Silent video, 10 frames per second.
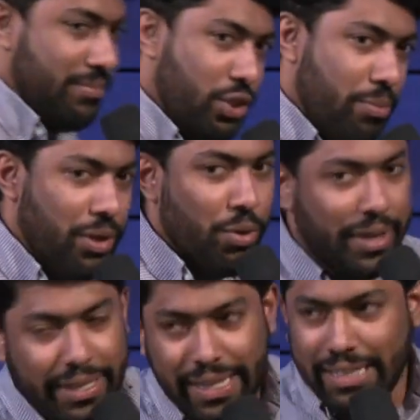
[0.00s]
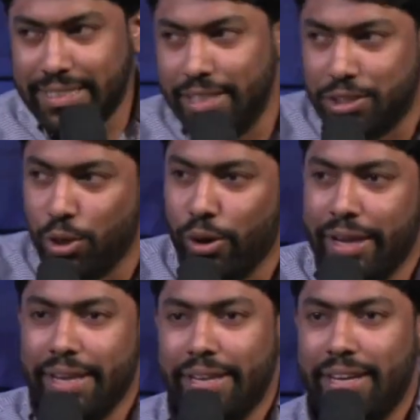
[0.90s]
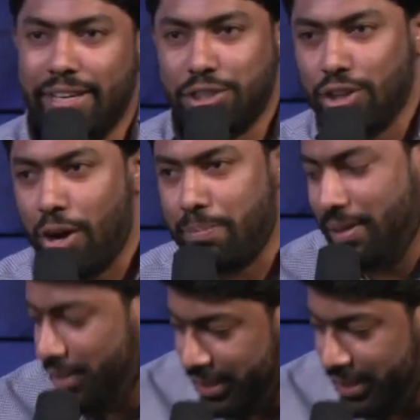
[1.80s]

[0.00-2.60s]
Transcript: so you'll be going, he'll see a toy uh, shop,